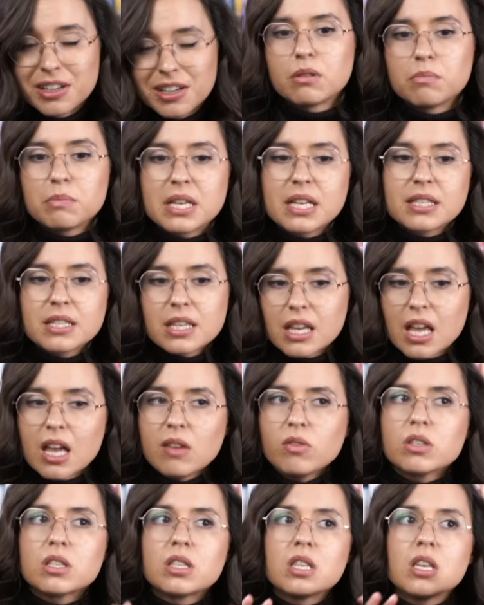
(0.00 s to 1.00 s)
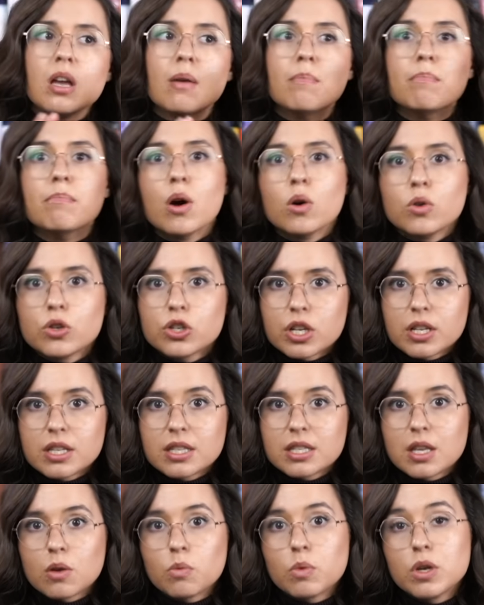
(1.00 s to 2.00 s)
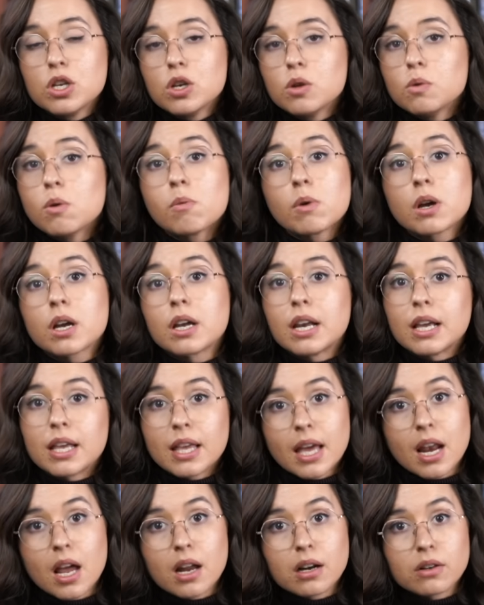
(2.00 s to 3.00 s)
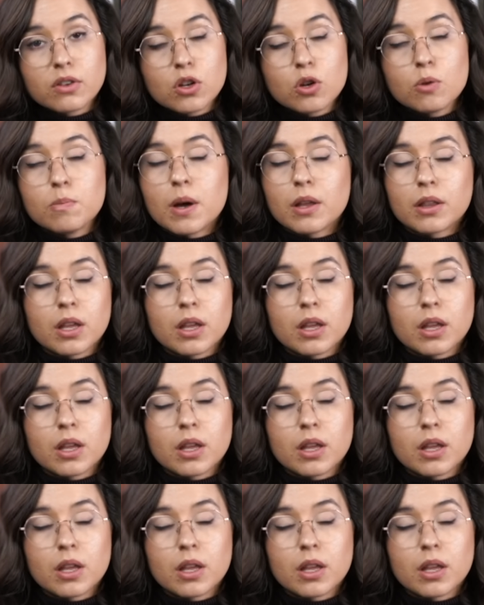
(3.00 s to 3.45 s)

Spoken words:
because it gave us the emotions that we knew we were going to get out of Kuma.